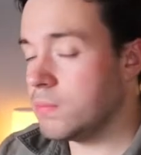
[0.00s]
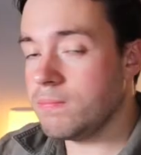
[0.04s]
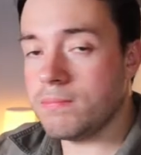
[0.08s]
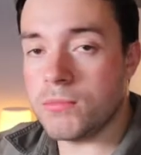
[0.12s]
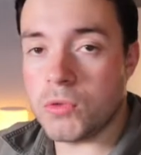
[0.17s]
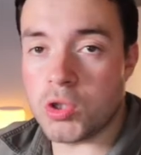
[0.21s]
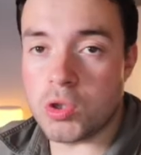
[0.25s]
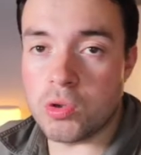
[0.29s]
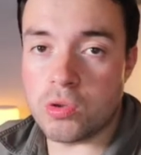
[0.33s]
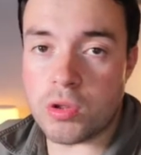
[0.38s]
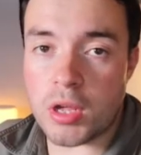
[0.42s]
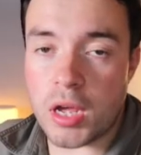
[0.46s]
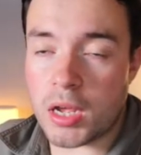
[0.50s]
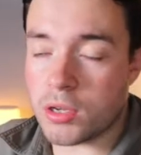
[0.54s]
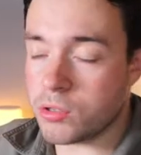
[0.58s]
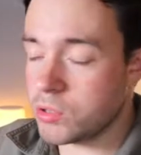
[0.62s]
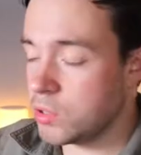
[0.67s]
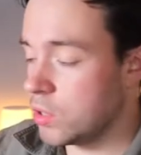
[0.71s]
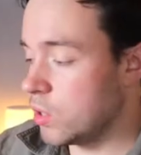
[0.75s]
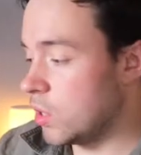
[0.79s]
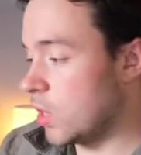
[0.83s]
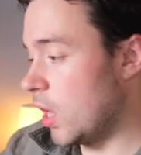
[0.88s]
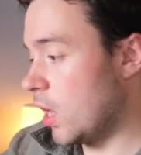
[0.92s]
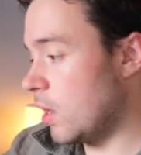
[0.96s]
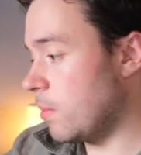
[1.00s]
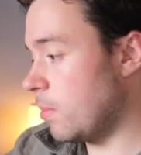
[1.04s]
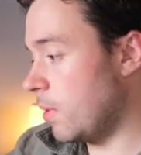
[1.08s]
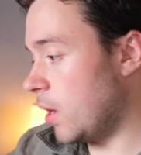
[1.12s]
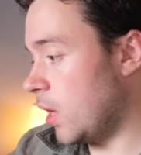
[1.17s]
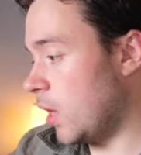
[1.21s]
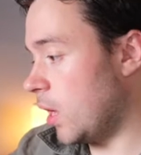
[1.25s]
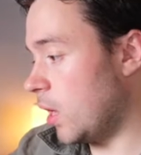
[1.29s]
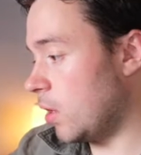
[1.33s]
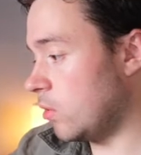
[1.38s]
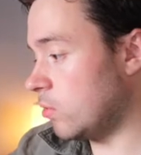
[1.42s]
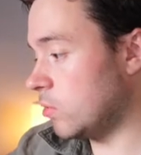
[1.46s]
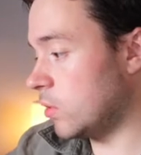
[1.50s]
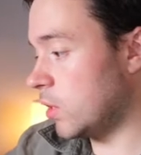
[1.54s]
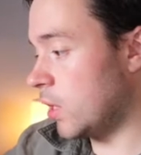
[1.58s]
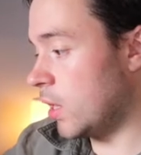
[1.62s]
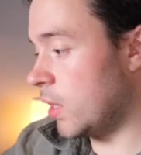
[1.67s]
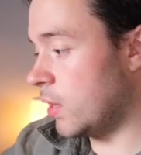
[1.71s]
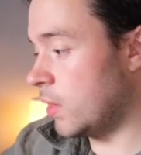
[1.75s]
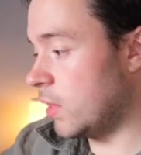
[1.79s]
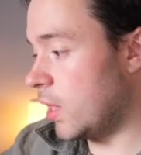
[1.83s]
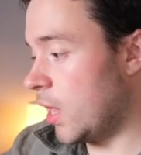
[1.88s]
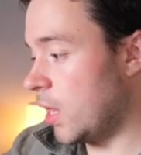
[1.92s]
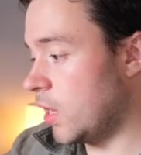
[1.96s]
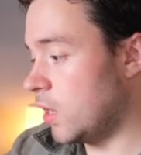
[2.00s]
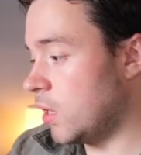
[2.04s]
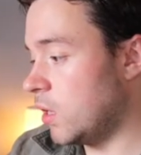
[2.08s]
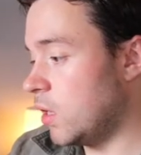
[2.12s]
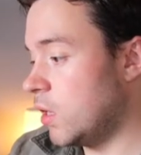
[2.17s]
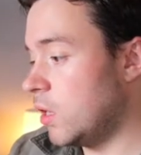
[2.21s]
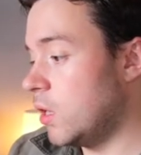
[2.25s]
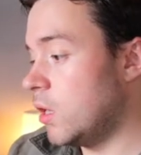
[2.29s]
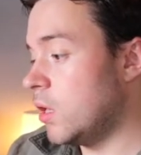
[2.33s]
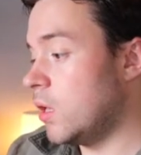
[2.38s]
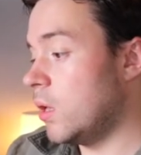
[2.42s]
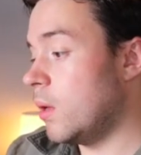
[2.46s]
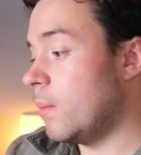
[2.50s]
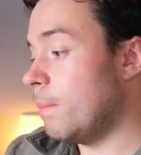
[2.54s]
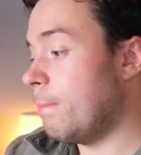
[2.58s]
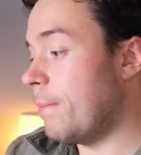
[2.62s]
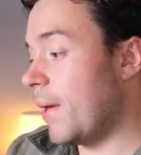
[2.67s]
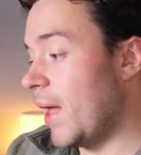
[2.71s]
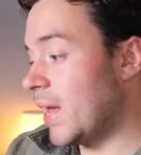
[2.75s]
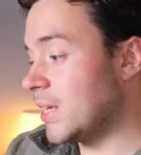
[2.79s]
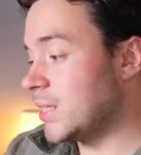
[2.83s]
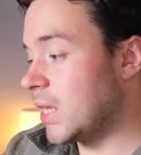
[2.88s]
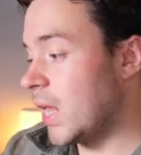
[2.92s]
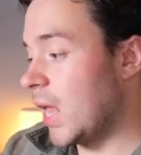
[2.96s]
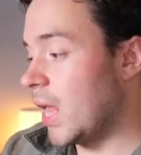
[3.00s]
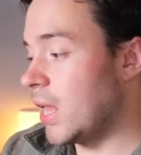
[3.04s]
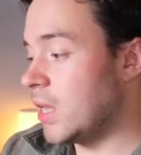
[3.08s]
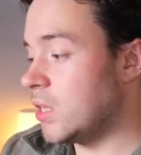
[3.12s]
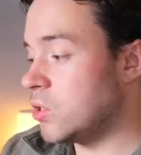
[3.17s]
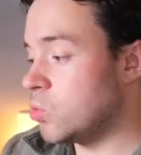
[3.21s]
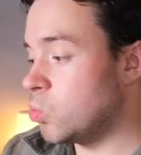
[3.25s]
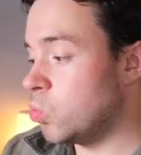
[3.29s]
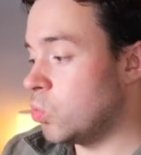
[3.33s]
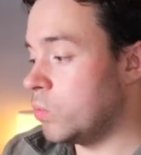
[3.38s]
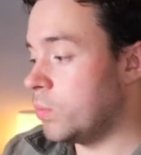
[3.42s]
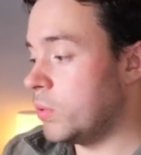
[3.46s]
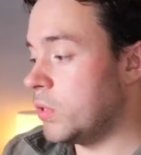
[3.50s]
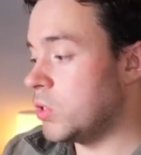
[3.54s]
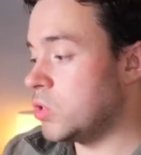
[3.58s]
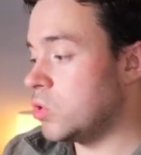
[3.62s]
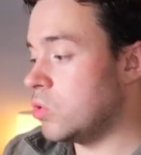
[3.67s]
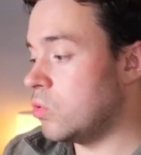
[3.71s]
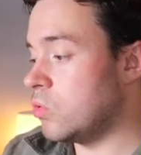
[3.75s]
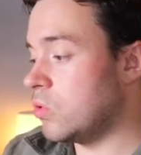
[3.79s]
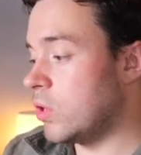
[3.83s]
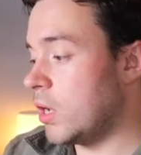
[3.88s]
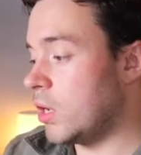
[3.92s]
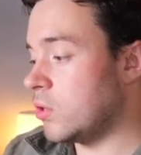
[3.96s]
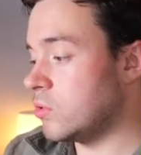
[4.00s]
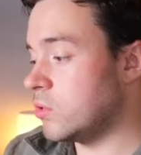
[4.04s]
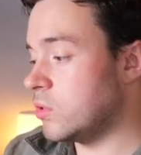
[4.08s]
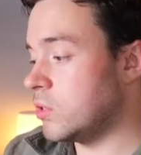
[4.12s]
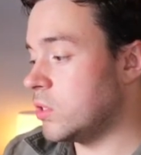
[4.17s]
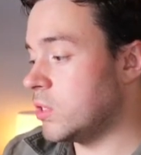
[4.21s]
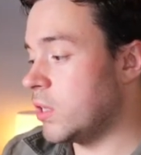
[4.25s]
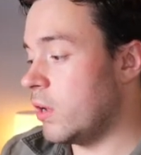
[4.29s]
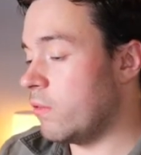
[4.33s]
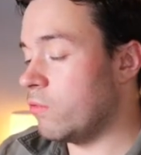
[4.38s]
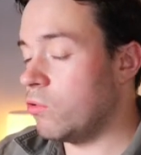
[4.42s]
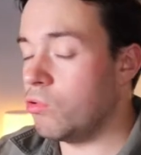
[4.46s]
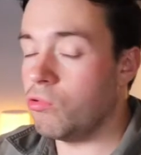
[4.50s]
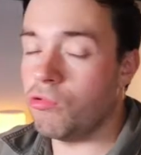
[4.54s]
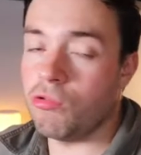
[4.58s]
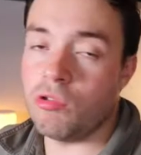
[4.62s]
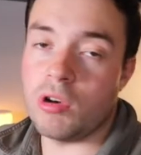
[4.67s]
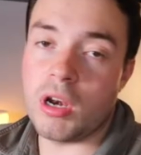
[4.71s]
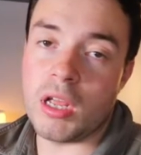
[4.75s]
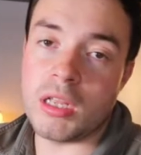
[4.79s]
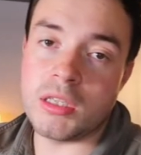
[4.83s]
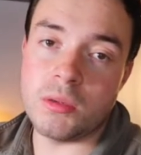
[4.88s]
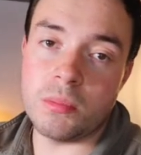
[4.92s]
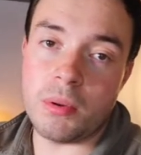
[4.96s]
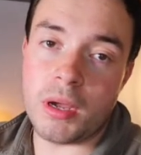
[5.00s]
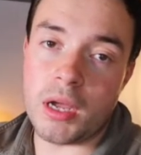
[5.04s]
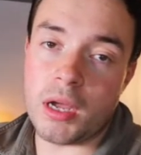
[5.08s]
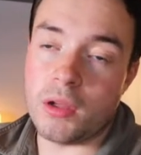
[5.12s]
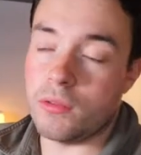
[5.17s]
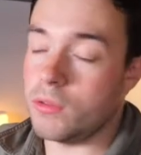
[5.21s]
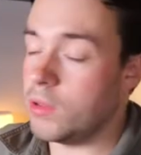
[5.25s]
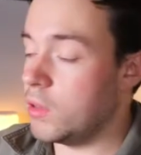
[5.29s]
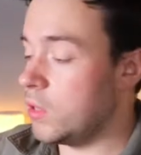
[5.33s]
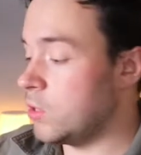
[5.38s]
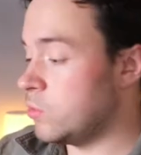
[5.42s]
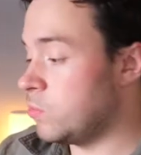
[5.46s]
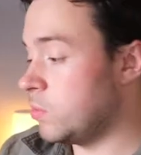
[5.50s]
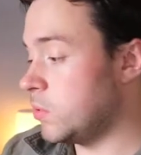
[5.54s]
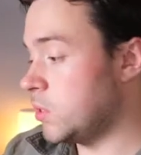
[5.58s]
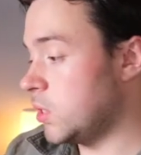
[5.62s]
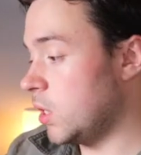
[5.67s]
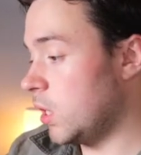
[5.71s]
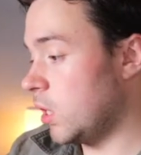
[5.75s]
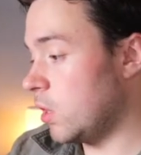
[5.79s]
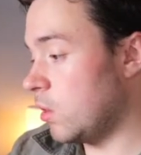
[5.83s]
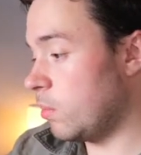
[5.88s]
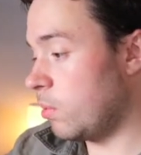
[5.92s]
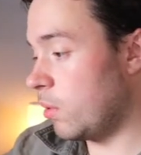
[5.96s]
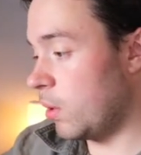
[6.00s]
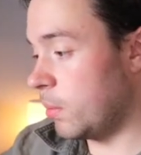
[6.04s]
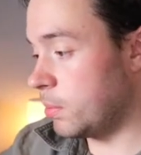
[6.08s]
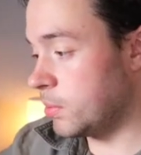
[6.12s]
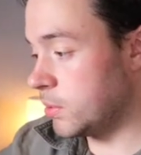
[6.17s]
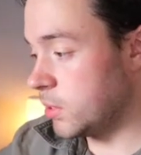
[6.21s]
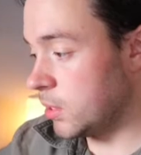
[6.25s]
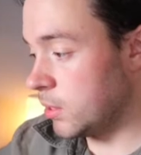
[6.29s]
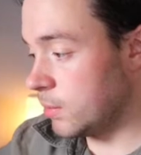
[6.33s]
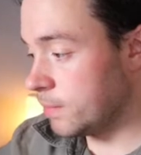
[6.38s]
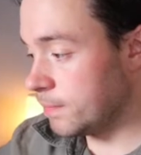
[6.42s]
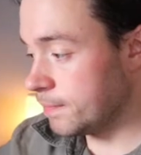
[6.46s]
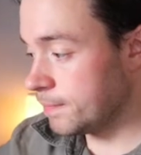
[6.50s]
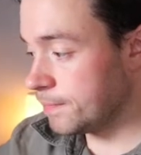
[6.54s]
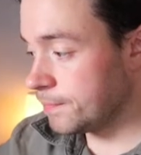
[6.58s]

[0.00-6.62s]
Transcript: £2,030, and then best case would be £2,780 at this particular property.